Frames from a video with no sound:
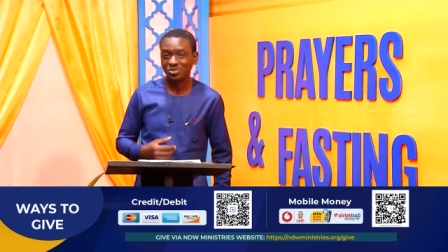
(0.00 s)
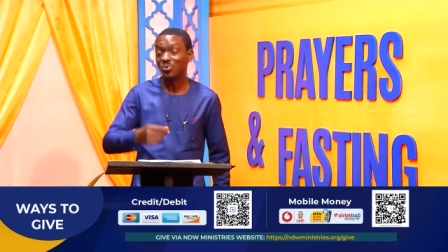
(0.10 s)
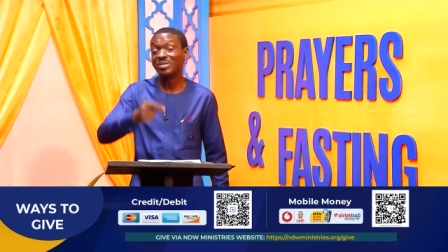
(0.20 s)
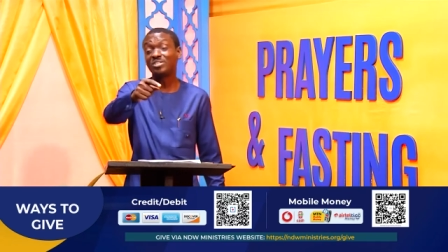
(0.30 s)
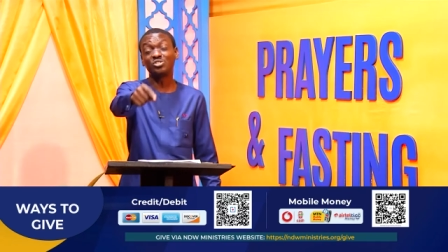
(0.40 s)

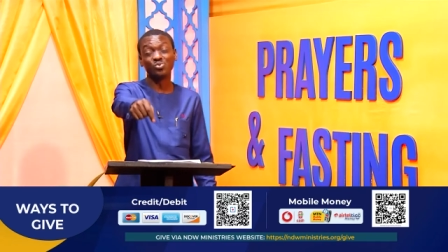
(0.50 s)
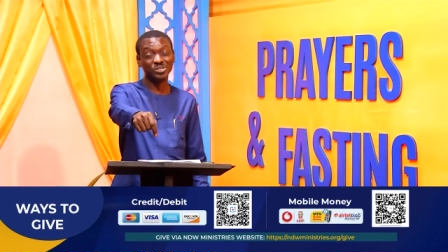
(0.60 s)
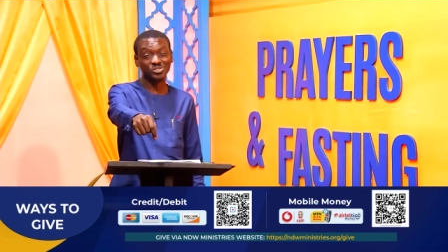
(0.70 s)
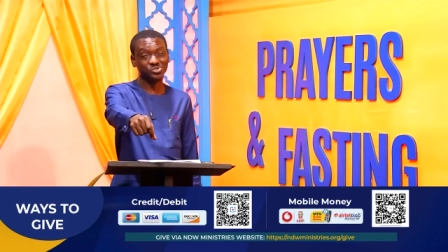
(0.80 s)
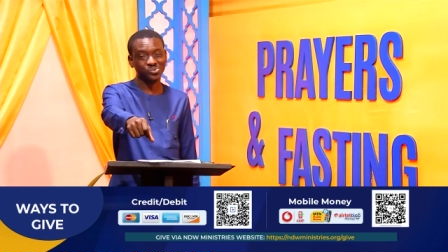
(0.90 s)

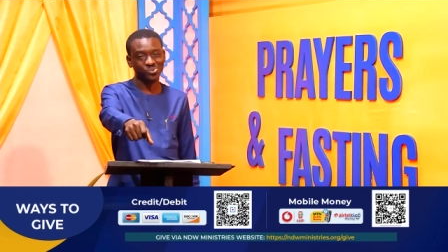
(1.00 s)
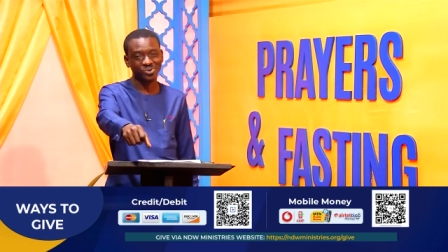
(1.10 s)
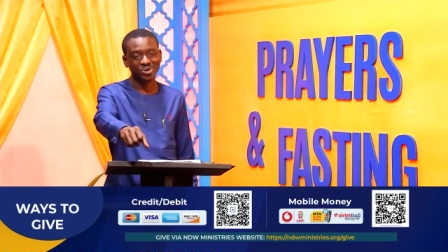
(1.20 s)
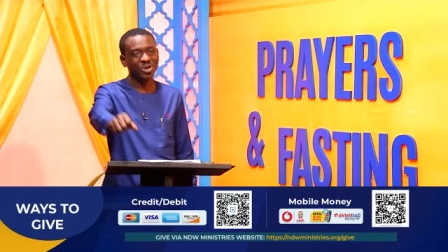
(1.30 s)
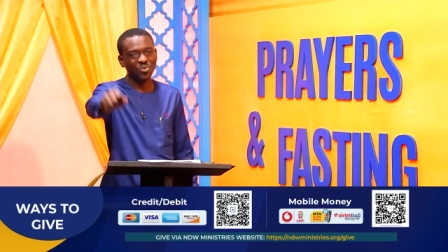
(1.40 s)
2022,
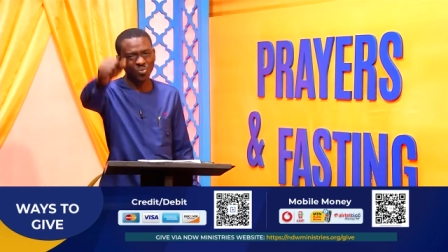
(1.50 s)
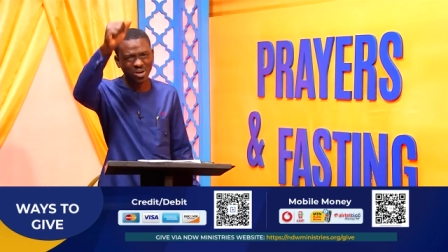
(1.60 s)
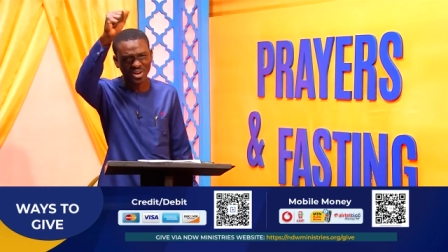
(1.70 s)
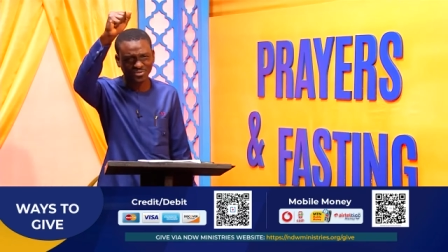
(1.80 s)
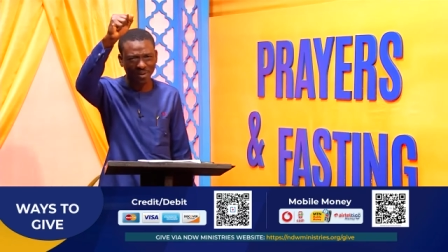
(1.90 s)
we
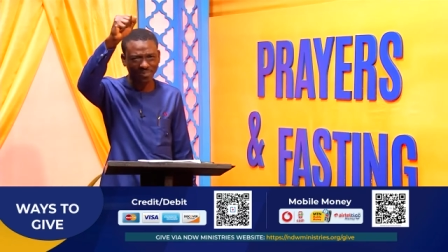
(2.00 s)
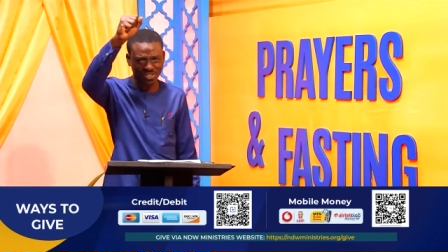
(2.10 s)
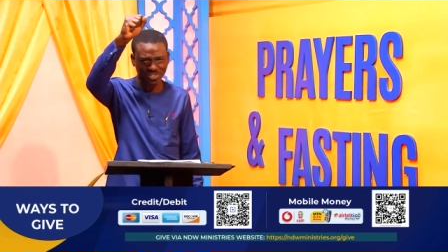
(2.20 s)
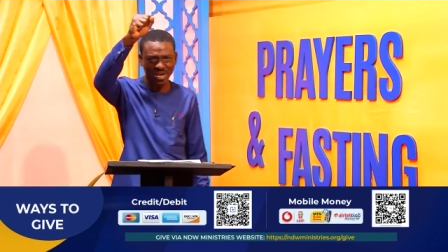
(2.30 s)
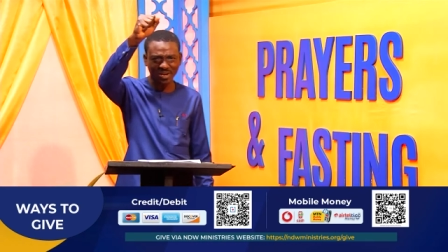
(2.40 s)
lift up the
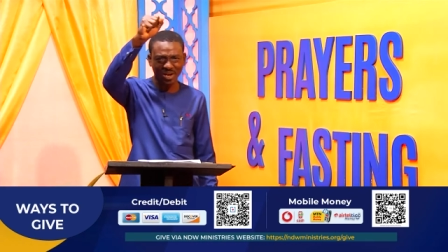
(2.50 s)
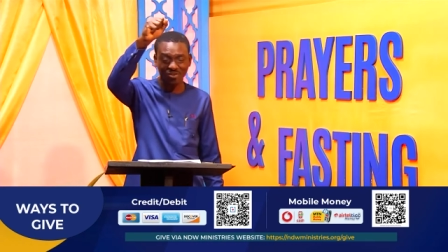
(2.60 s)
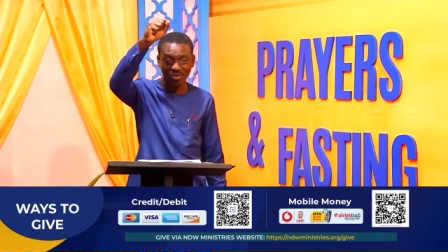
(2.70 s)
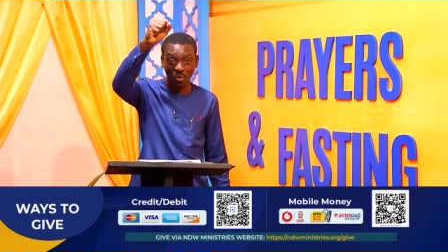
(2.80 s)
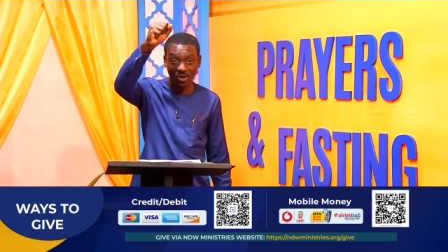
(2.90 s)
standard
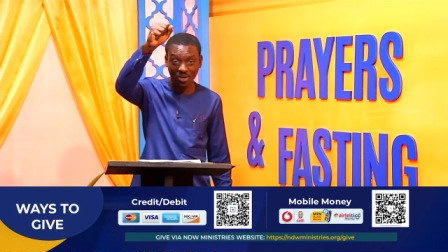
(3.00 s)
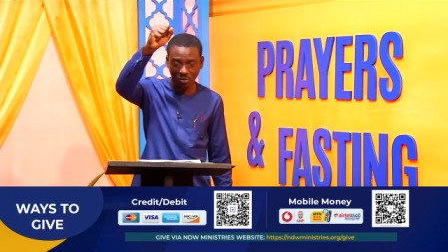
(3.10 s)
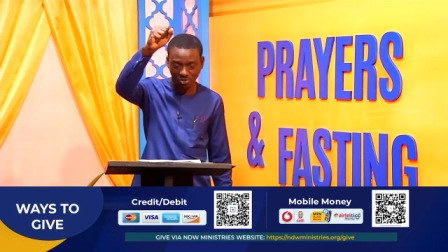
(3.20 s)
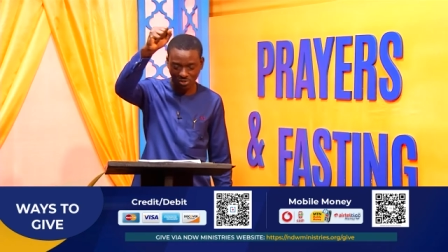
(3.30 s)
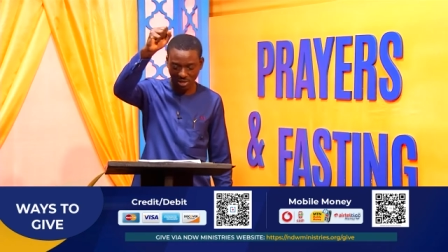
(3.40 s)
of the Holy
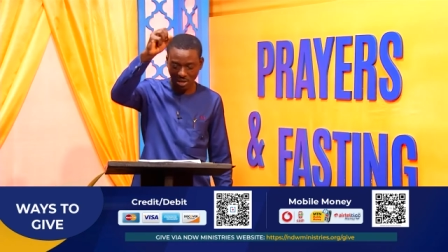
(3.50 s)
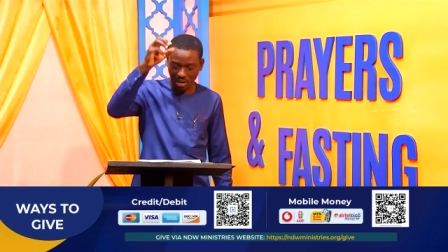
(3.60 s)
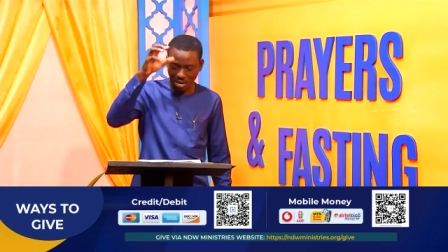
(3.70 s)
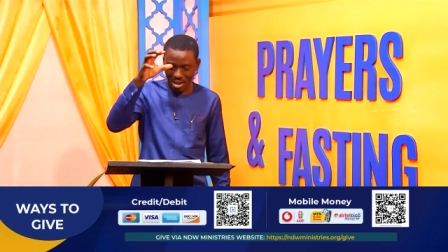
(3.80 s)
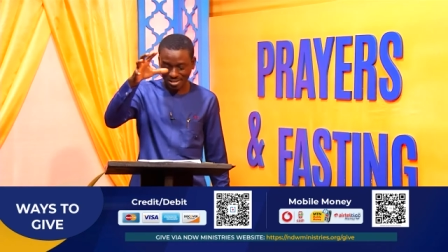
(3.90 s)
Ghost
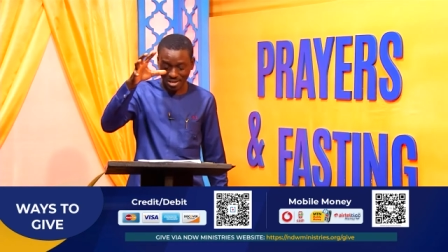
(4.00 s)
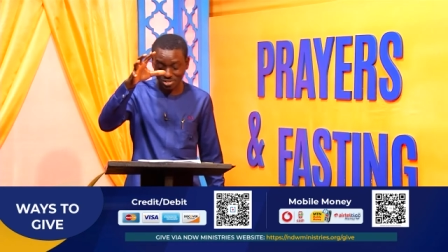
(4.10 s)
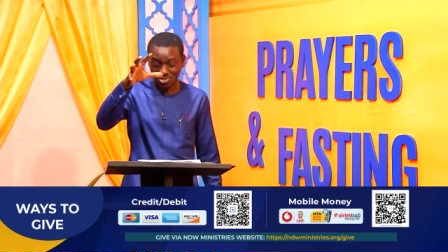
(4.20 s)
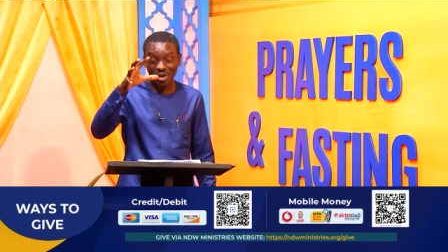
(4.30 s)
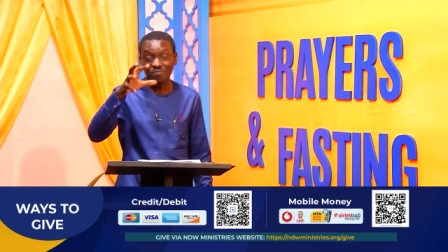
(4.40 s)

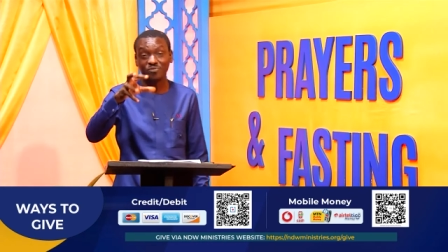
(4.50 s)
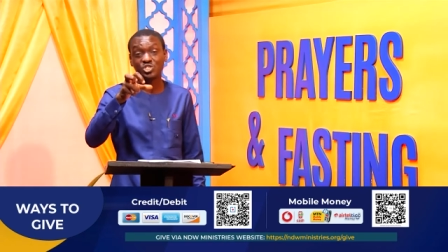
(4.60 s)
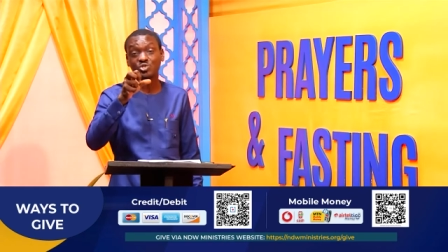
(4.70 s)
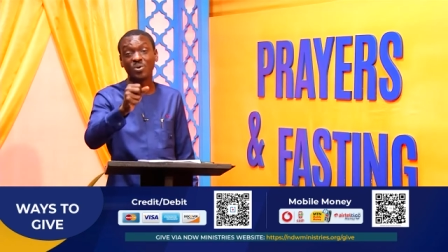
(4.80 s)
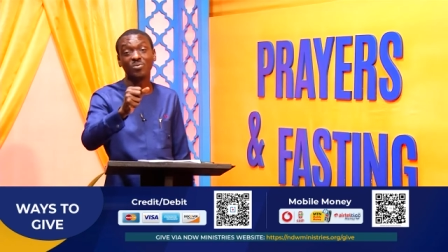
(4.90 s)
against every
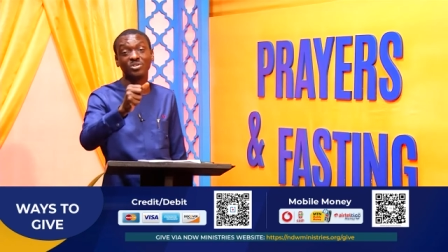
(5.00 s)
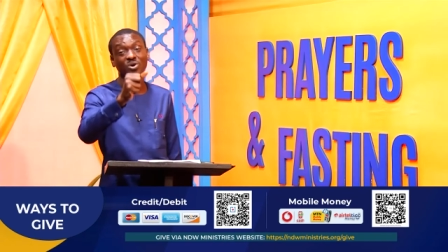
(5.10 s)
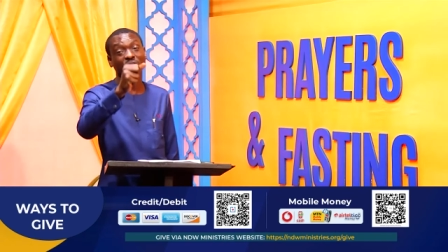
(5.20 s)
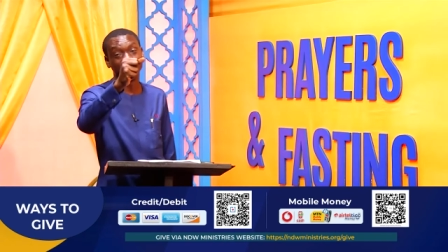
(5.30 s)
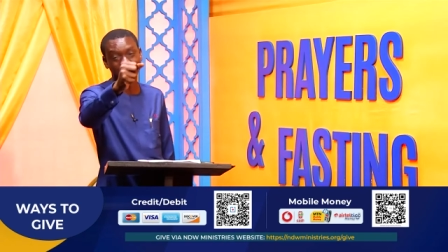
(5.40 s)

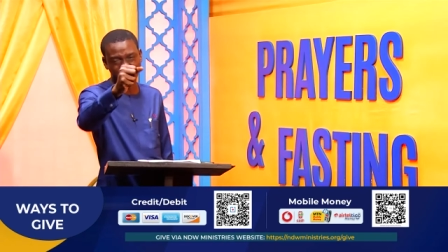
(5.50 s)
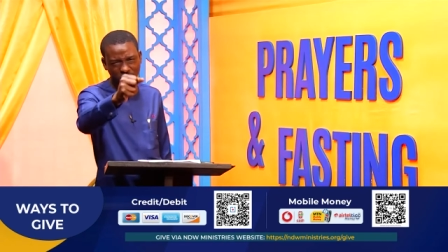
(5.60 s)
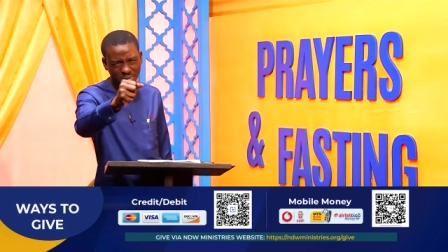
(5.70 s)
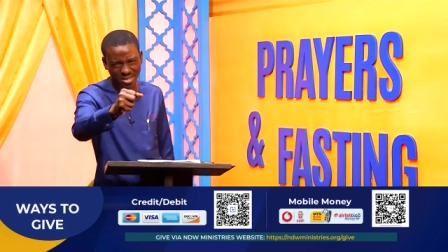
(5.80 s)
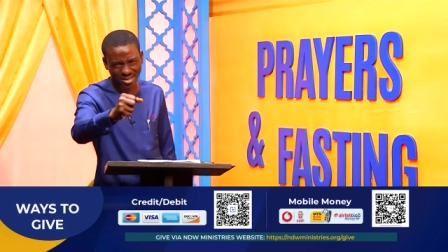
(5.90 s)
spirit of
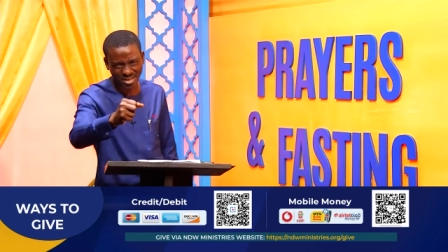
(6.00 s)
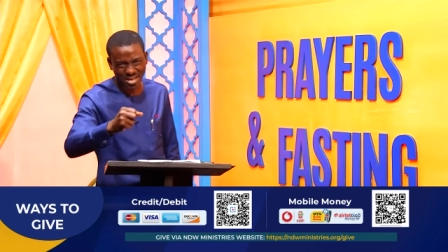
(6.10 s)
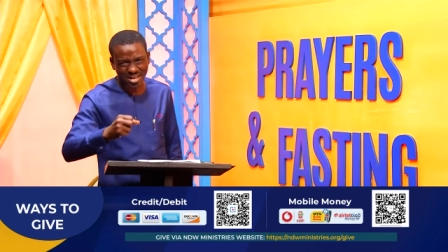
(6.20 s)
dismay.